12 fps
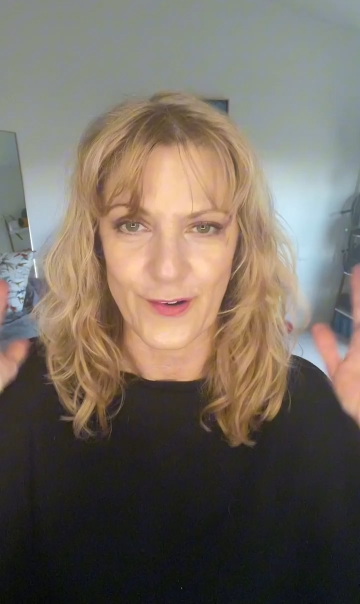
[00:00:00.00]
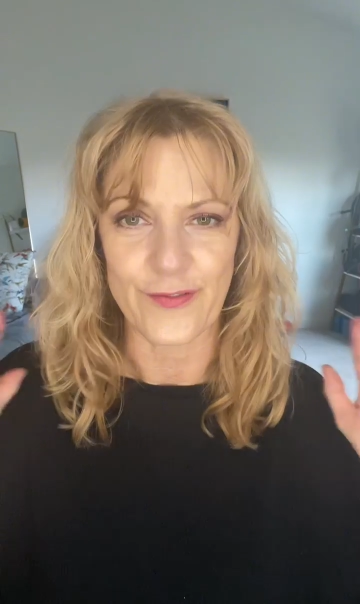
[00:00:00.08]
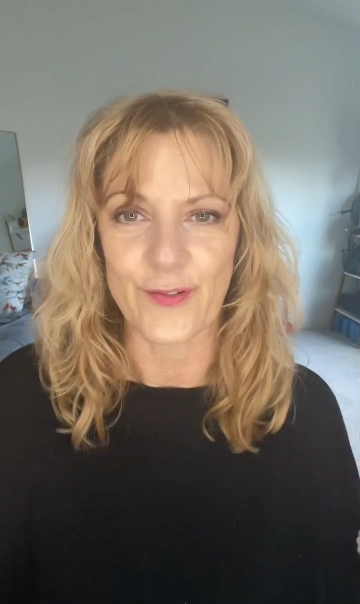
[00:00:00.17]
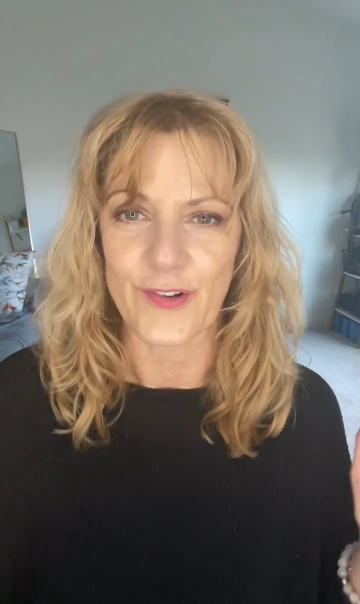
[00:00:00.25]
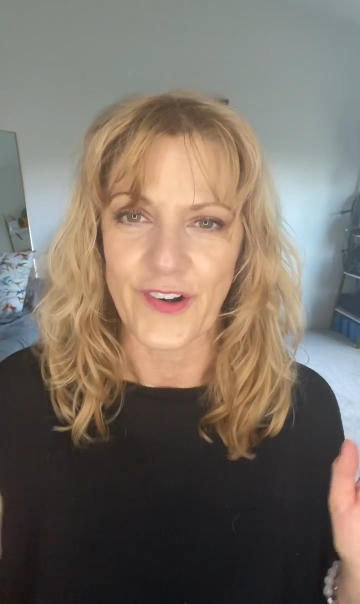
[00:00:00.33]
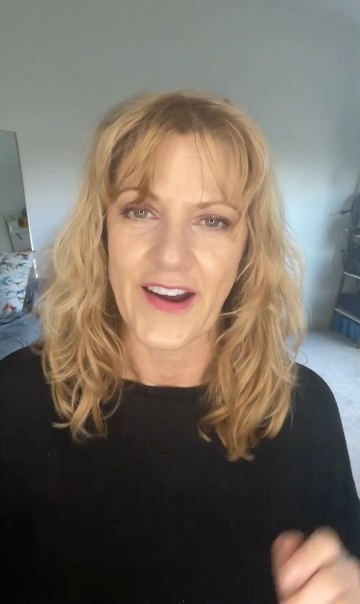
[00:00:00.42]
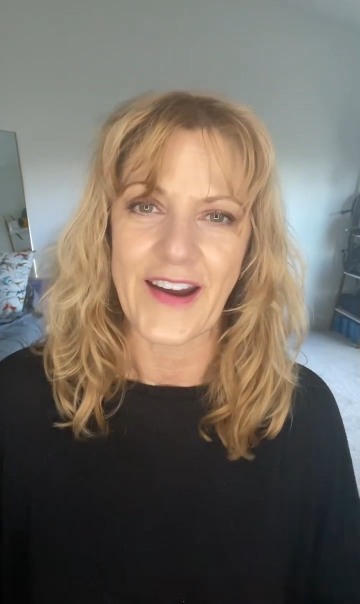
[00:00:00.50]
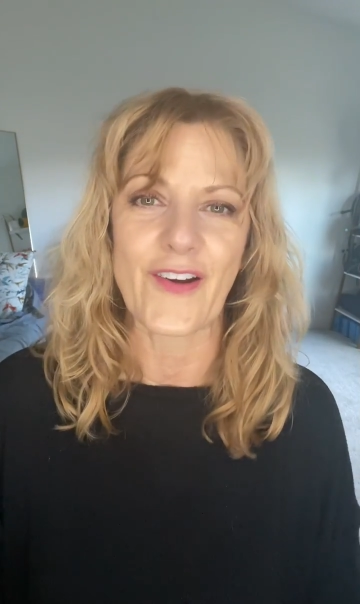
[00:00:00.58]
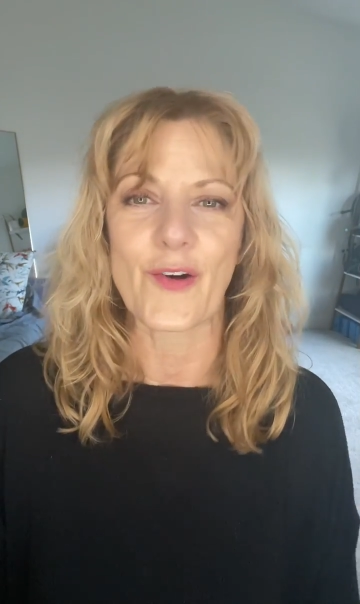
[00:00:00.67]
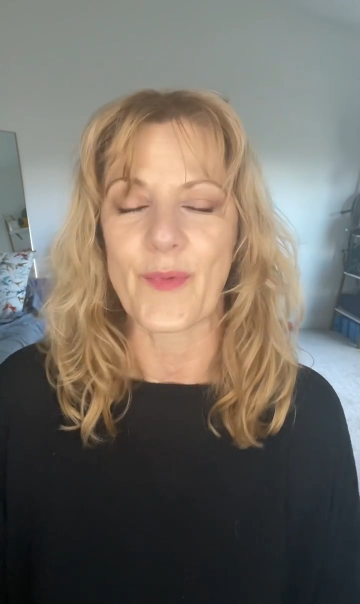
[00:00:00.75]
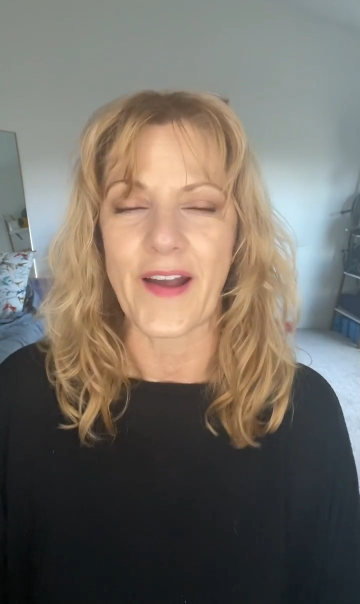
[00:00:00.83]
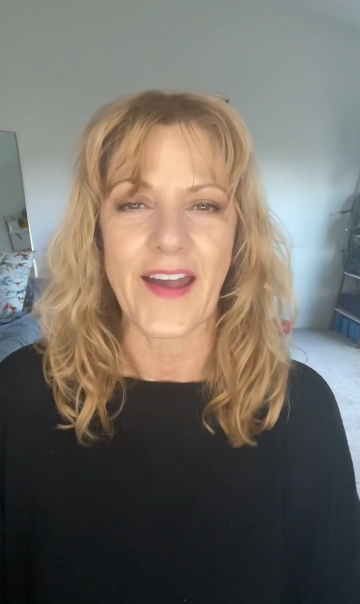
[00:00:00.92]
fuller hair
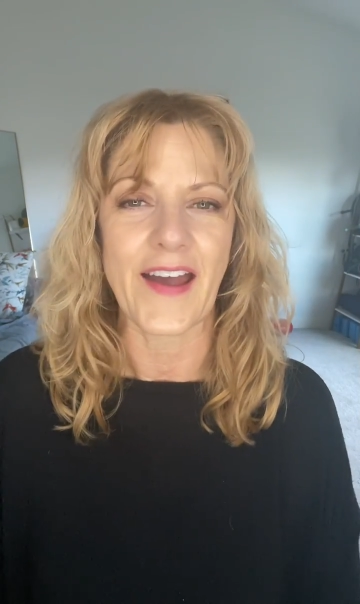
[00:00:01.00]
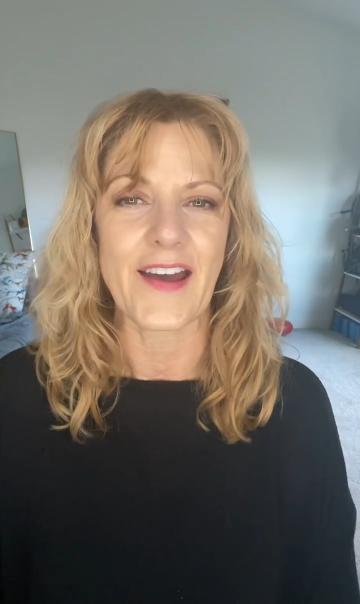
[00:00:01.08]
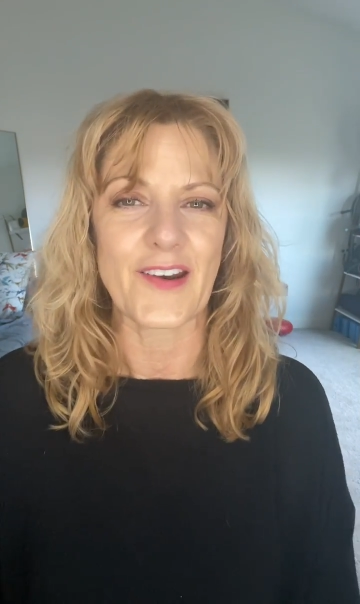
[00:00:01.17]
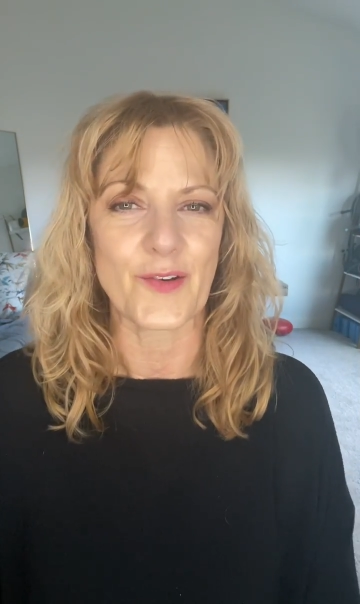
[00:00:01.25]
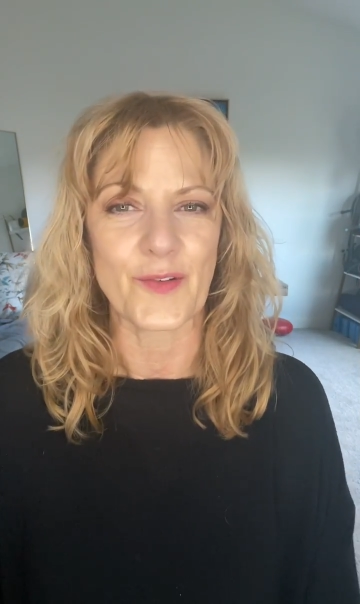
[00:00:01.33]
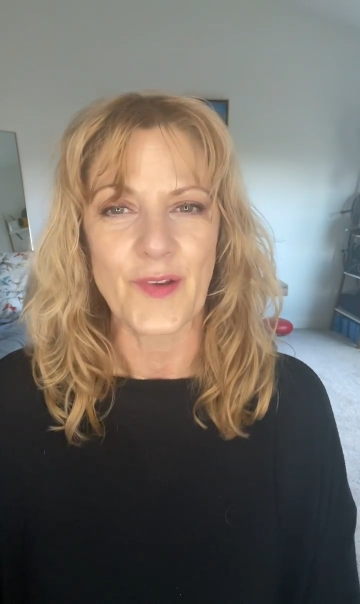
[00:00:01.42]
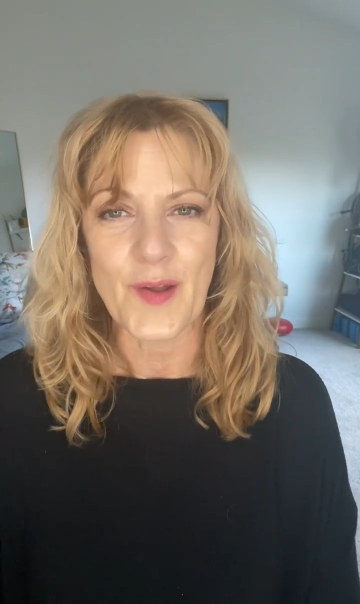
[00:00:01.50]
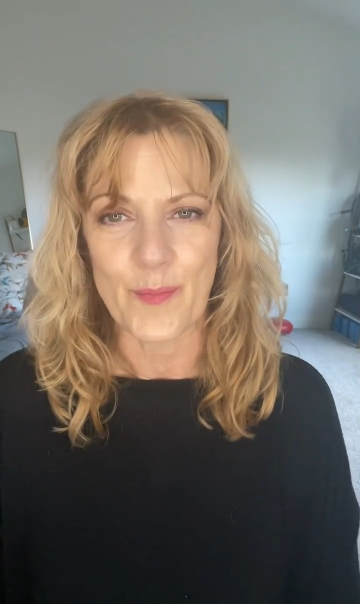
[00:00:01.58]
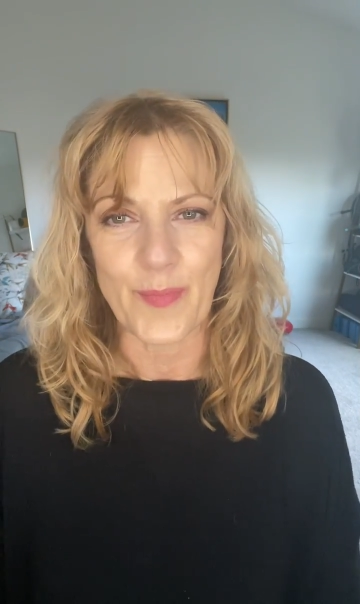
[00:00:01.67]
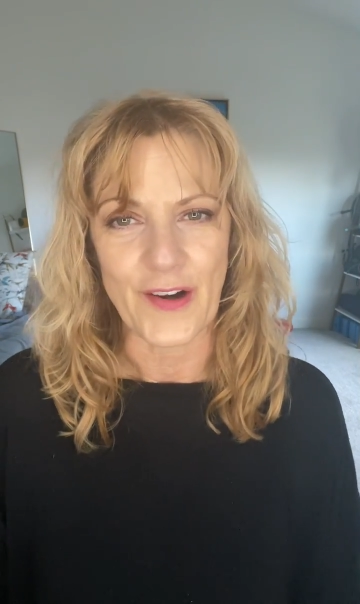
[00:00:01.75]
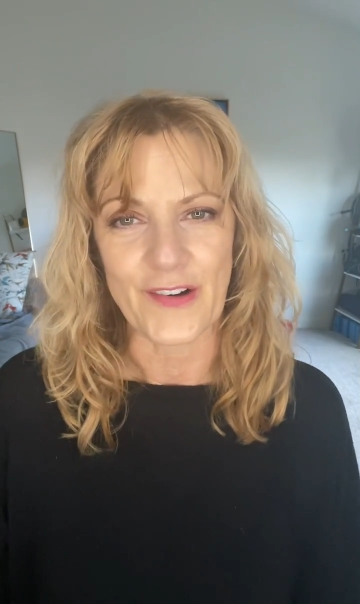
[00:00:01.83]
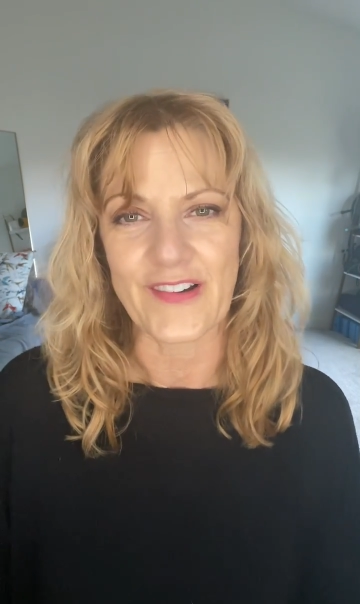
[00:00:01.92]
on my head and
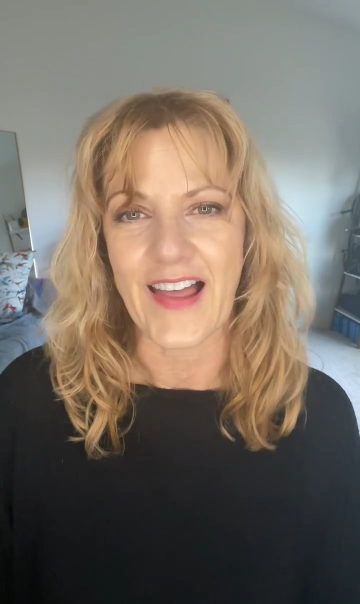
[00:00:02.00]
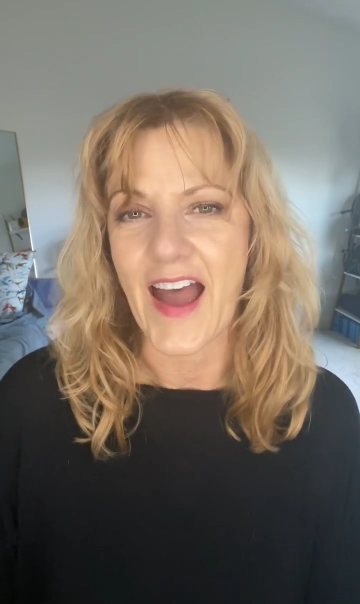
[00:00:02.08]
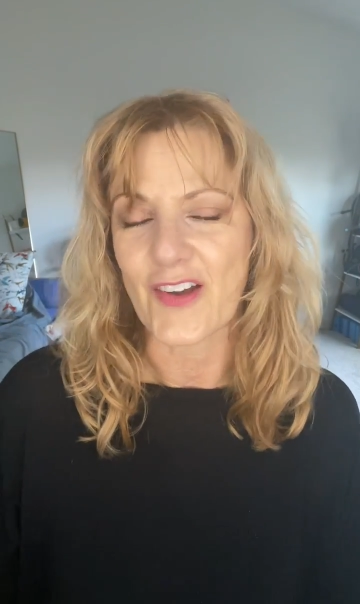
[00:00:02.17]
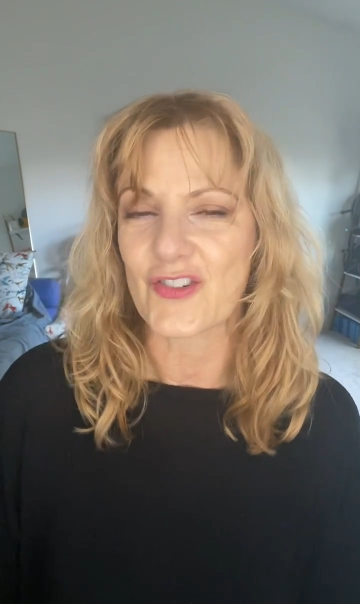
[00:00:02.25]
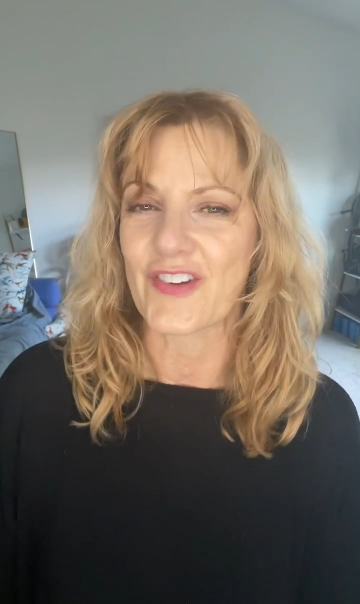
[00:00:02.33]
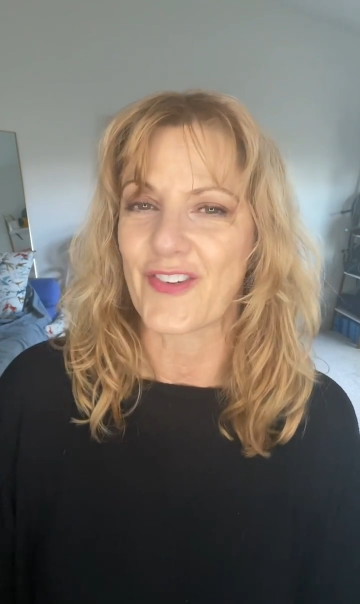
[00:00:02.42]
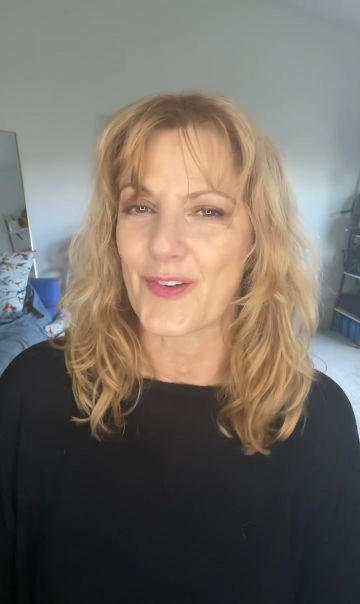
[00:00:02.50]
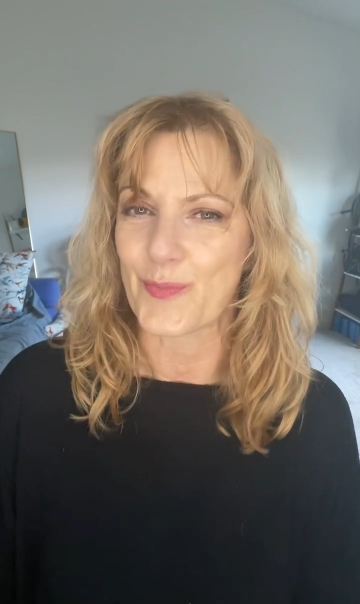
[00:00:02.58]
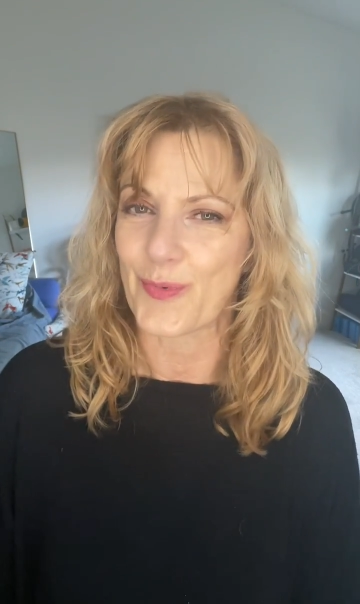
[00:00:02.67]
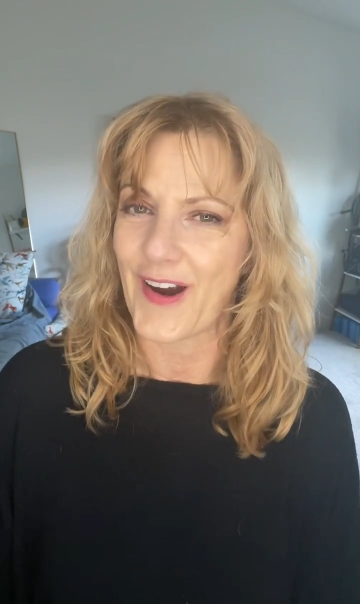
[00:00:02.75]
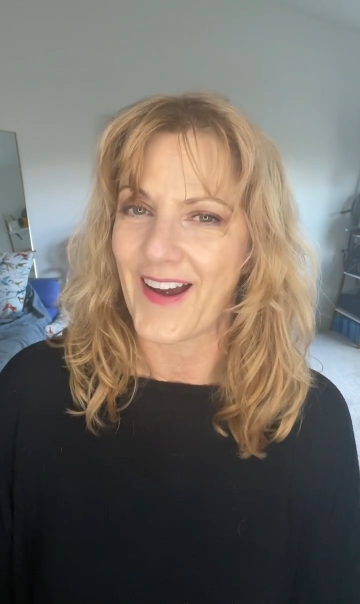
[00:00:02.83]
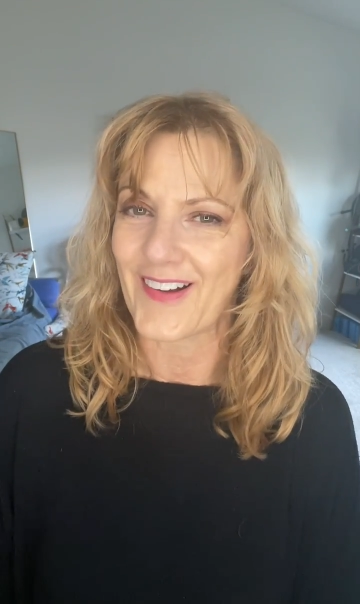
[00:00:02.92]
better lashes and
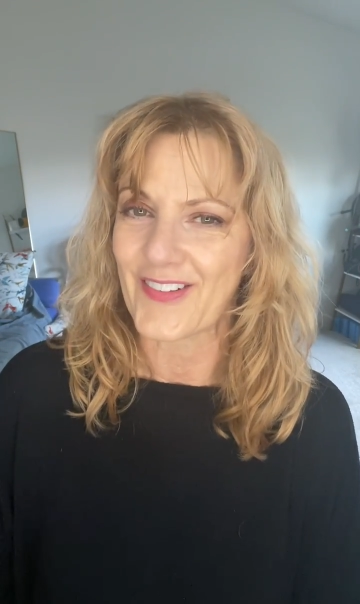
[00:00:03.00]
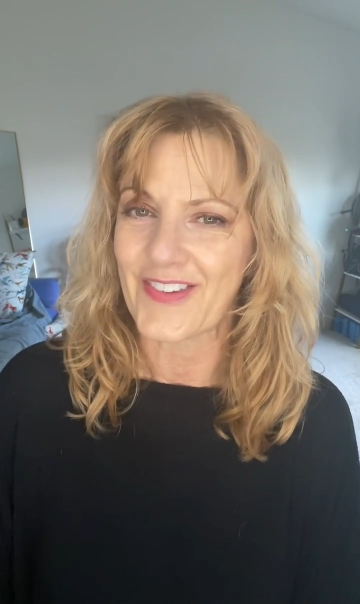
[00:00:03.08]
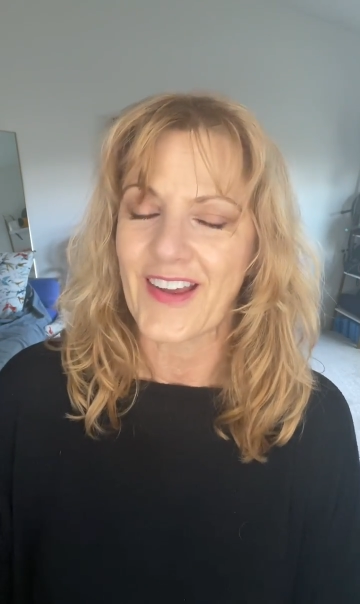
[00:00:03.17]
brows.